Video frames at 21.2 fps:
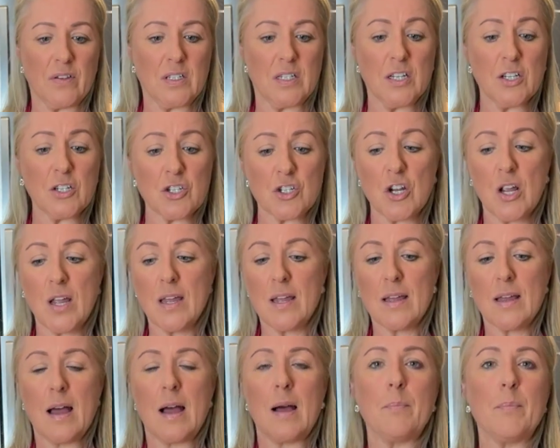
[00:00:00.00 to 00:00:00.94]
Because
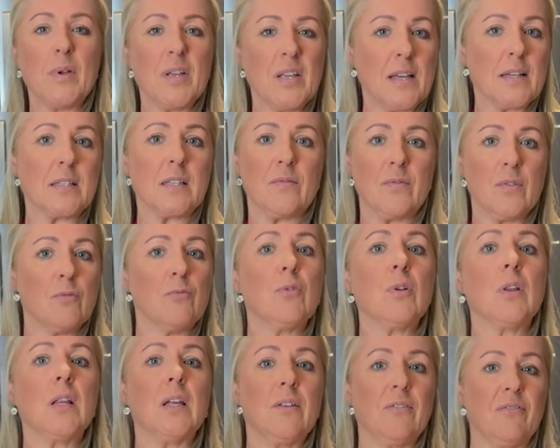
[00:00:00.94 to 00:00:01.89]
obviously, I'm not
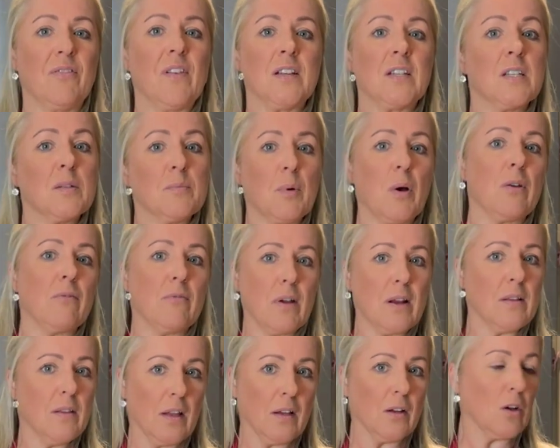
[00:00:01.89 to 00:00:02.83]
a red
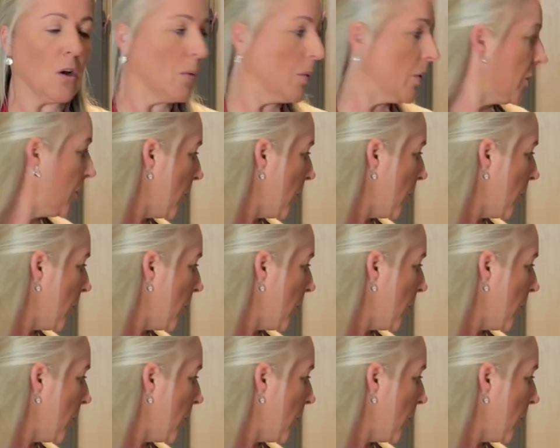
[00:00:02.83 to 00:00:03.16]
wine drinker